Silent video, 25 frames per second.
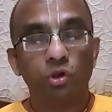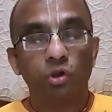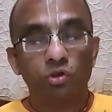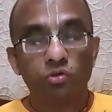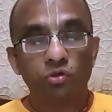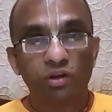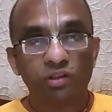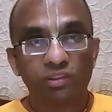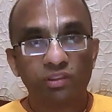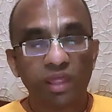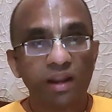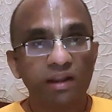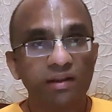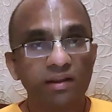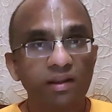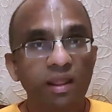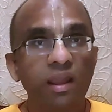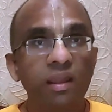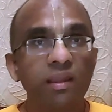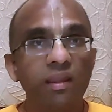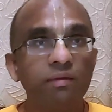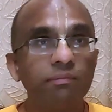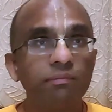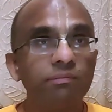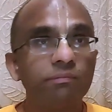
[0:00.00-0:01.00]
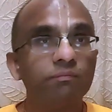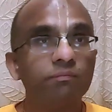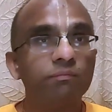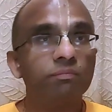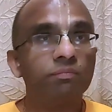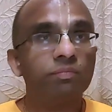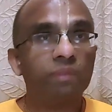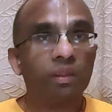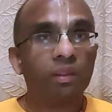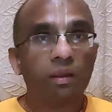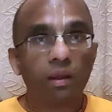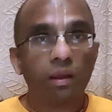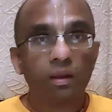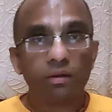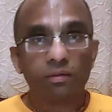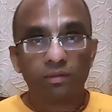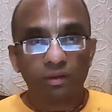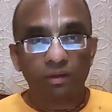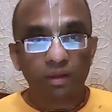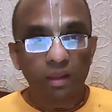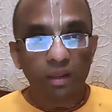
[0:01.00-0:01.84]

So at that time, the